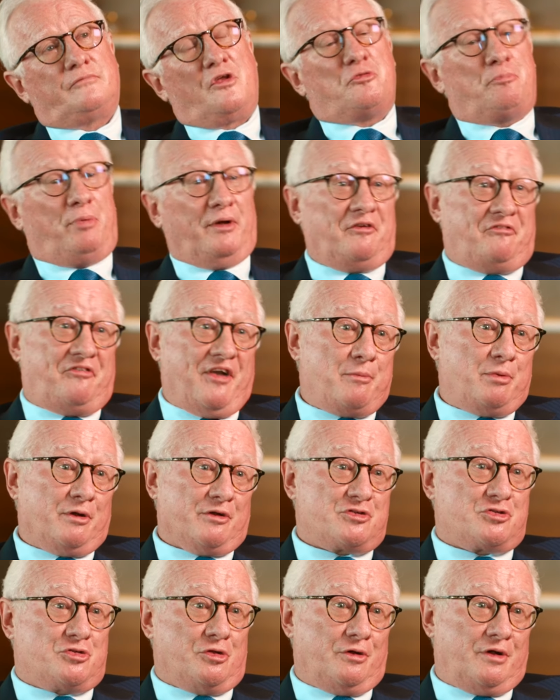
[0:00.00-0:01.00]
It's been a
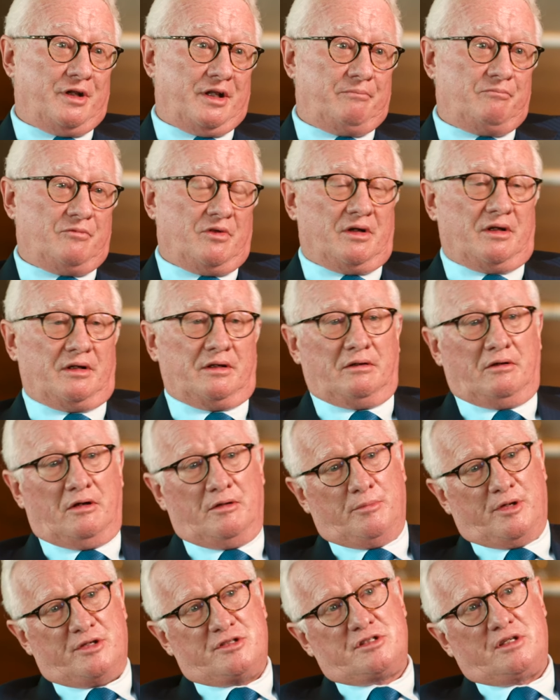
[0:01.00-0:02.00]
fabulous journey, I
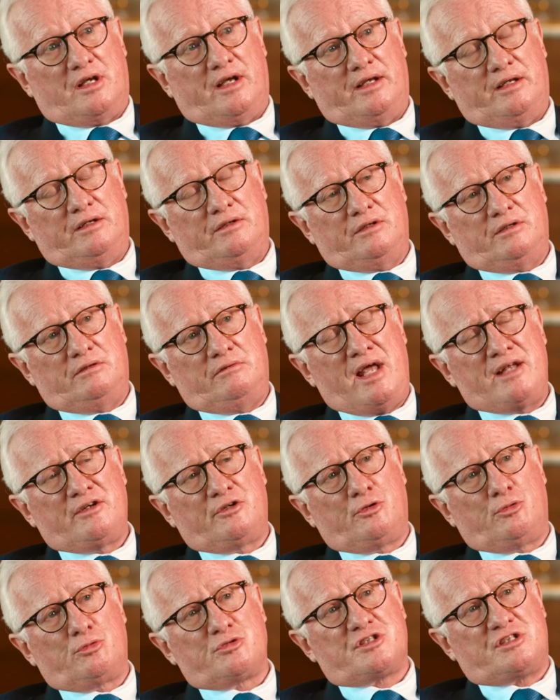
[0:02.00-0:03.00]
must say, and
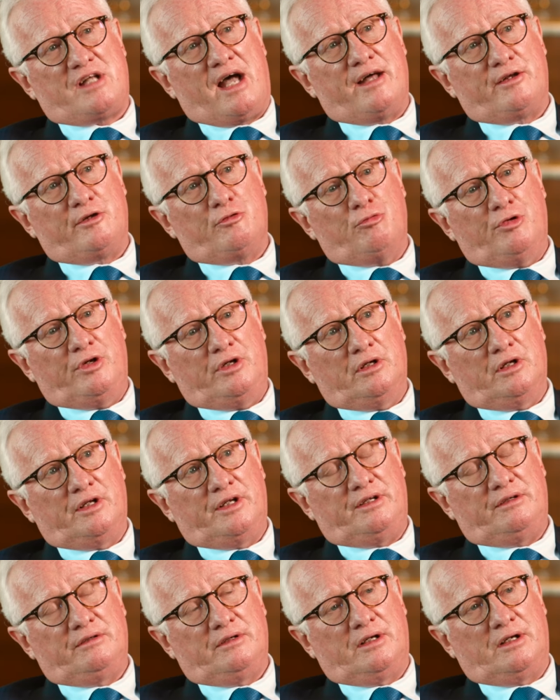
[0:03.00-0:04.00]
it all started
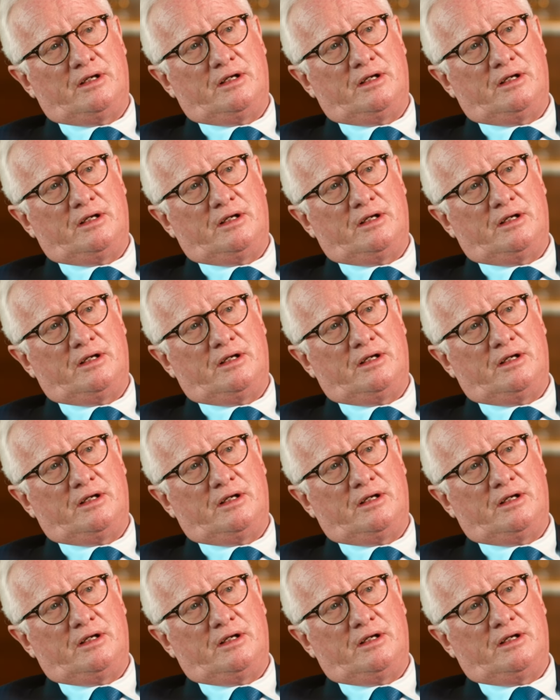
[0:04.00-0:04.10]
really